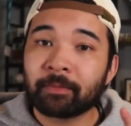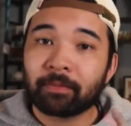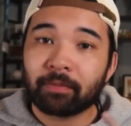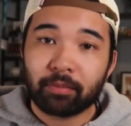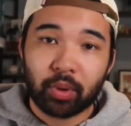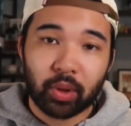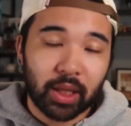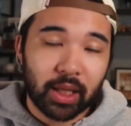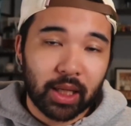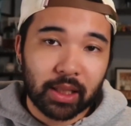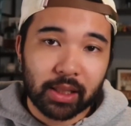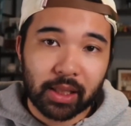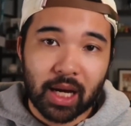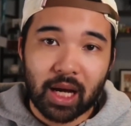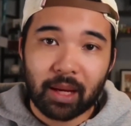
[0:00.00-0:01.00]
put it in
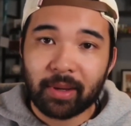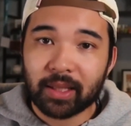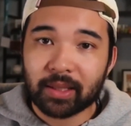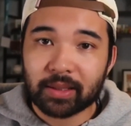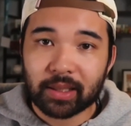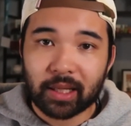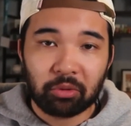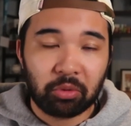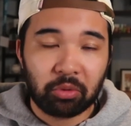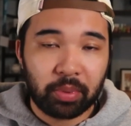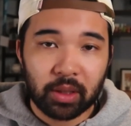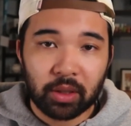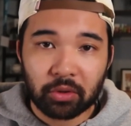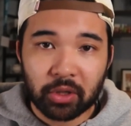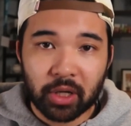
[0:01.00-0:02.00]
the comments. I will
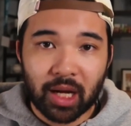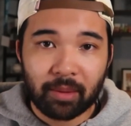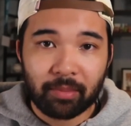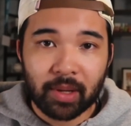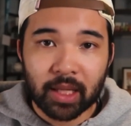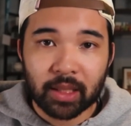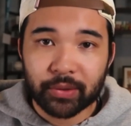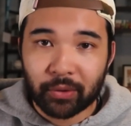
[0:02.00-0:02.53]
pin your comment